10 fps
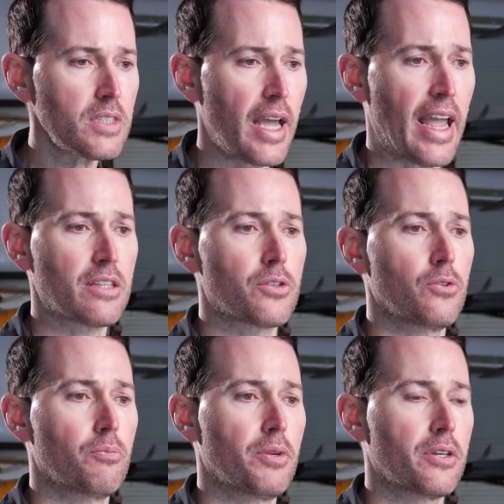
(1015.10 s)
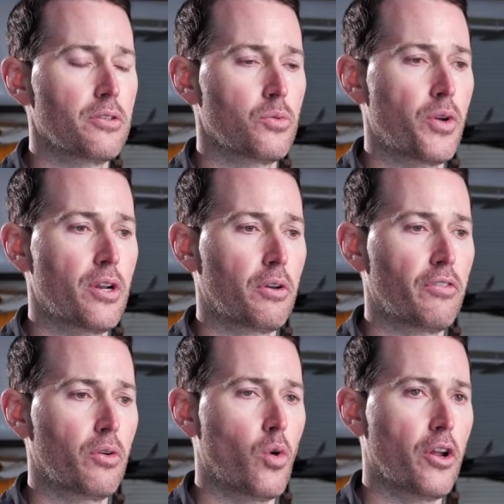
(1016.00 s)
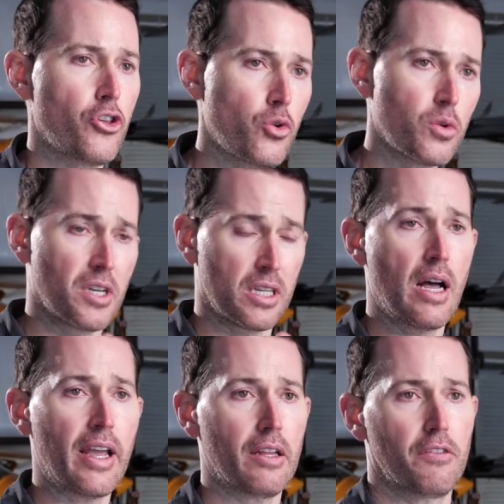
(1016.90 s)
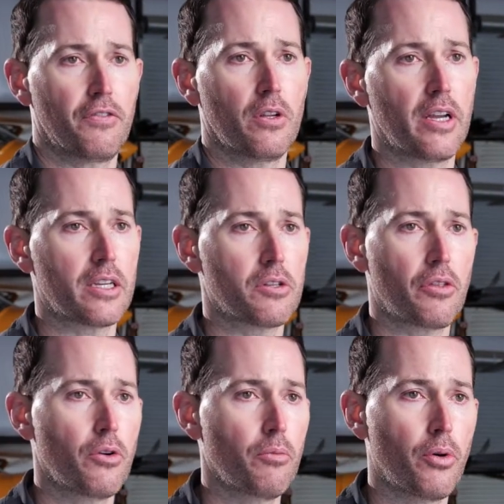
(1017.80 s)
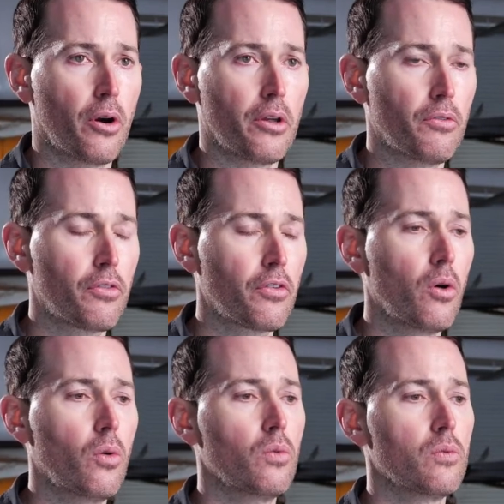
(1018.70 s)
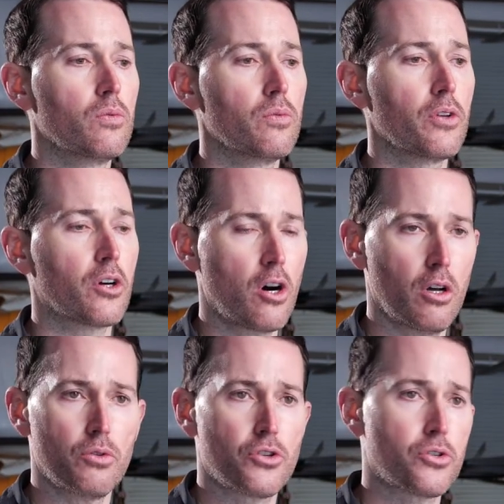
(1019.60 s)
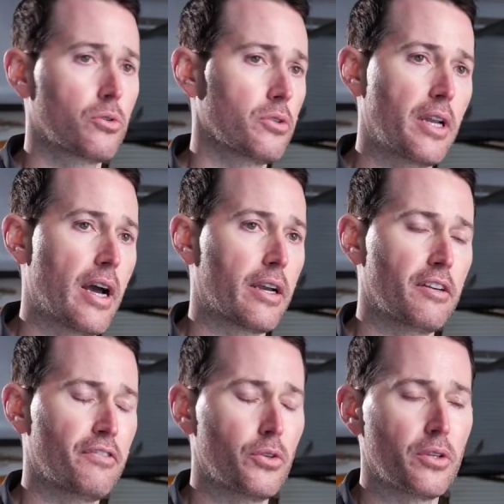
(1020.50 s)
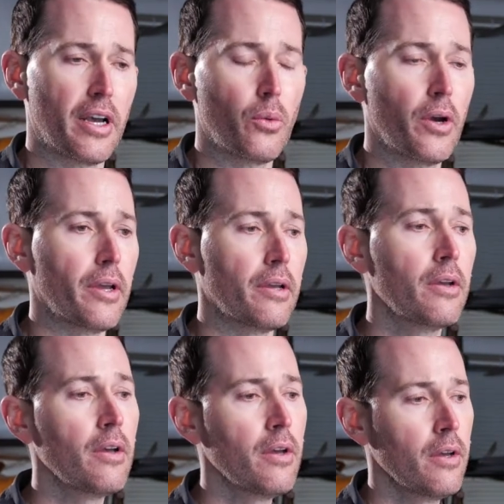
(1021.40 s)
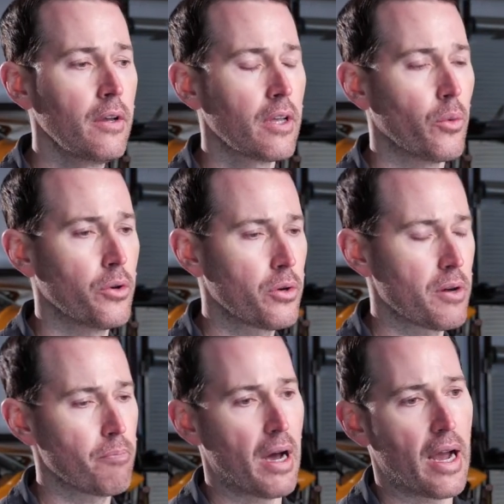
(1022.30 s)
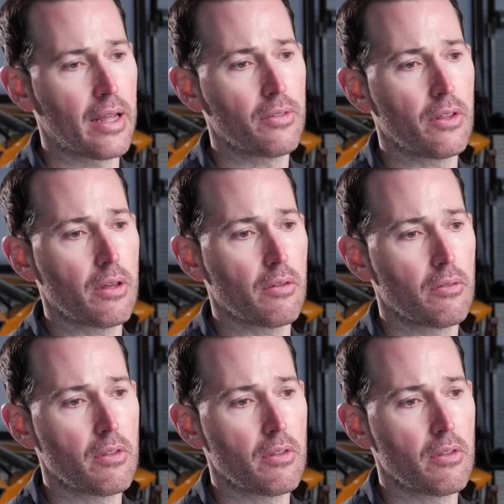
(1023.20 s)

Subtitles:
answered because we don't even want you as a client to feel like it's a third party. So the caller's certainly not going to feel that way. And when you combine the